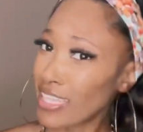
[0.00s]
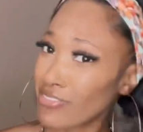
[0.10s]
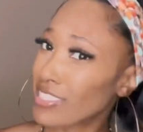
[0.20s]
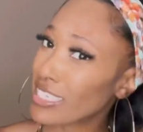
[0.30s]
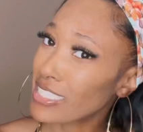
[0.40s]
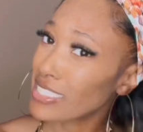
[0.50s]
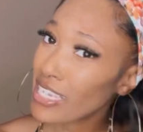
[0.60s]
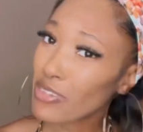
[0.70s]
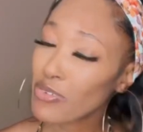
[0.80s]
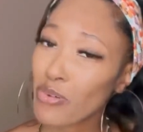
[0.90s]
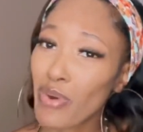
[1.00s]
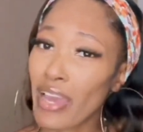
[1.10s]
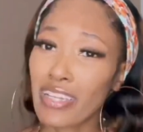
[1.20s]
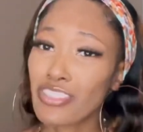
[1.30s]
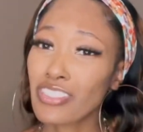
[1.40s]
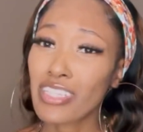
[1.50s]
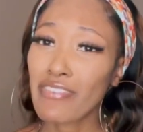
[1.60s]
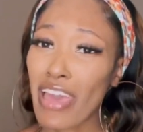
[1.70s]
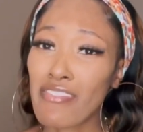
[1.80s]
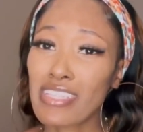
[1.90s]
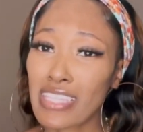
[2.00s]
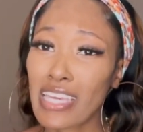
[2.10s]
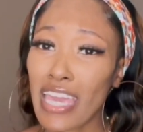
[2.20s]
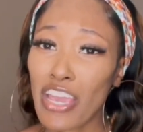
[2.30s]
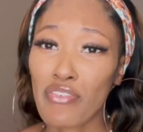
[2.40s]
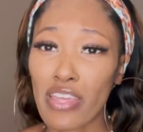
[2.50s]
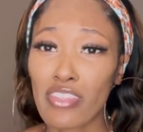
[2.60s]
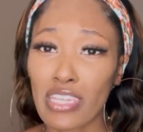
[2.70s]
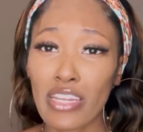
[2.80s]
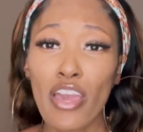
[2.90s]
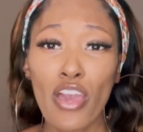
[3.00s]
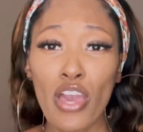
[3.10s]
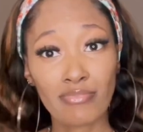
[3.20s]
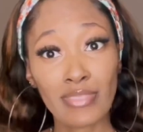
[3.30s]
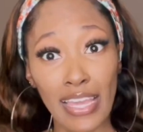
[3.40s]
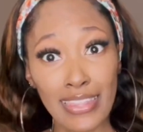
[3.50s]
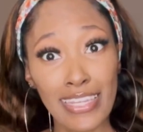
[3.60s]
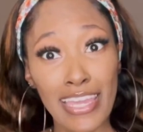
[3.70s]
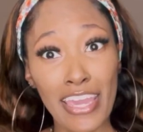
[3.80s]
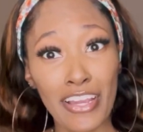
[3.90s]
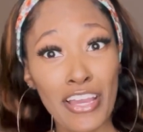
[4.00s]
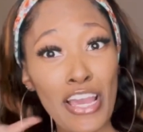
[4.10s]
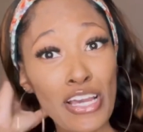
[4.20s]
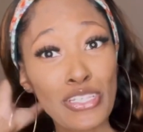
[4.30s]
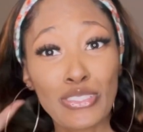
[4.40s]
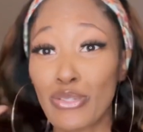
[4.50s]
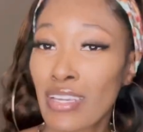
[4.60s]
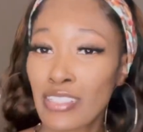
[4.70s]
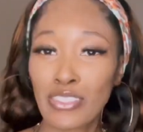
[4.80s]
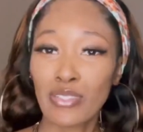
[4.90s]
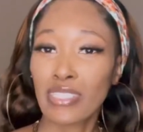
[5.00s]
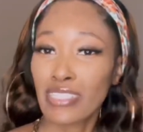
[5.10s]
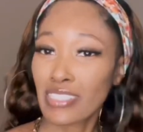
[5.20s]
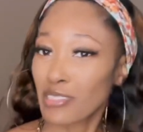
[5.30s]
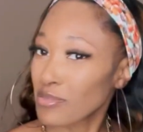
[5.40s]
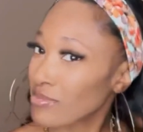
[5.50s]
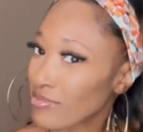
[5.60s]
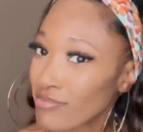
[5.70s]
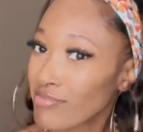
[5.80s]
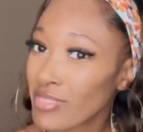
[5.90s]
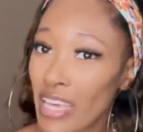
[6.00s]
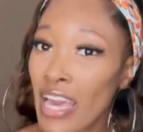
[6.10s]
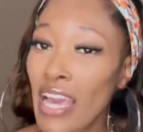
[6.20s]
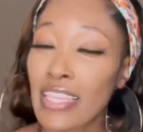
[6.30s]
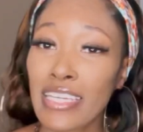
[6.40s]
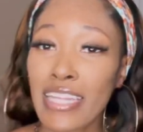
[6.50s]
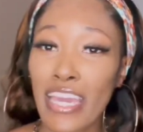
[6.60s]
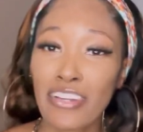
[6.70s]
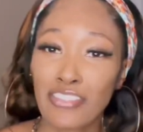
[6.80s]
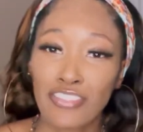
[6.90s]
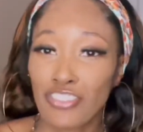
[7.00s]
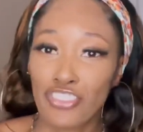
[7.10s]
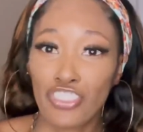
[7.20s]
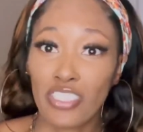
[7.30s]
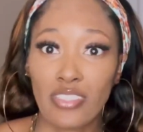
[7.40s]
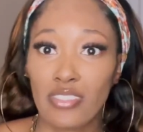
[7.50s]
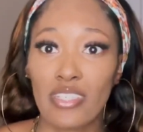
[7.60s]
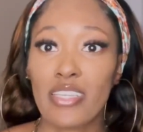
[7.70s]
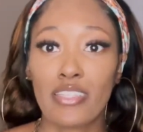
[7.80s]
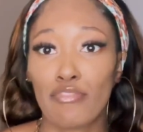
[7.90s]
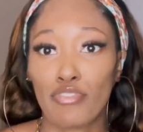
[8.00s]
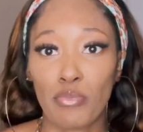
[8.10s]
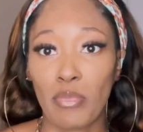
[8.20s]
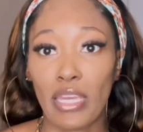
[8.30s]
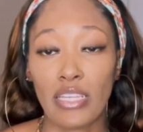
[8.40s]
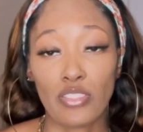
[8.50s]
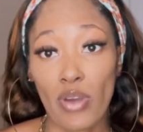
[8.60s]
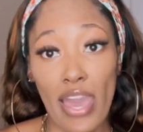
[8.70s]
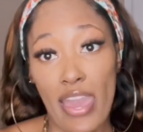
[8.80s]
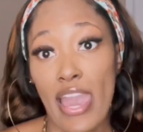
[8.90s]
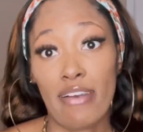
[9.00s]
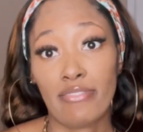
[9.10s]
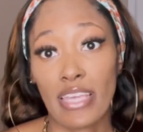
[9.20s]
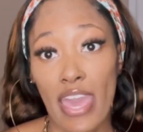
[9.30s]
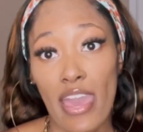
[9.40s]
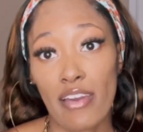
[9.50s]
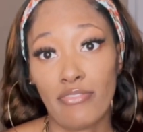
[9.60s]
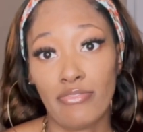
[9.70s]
thickness. I don't know why. I just love having thick hair rather than thin hair. So this is thin hair just isn't for me. So I have to have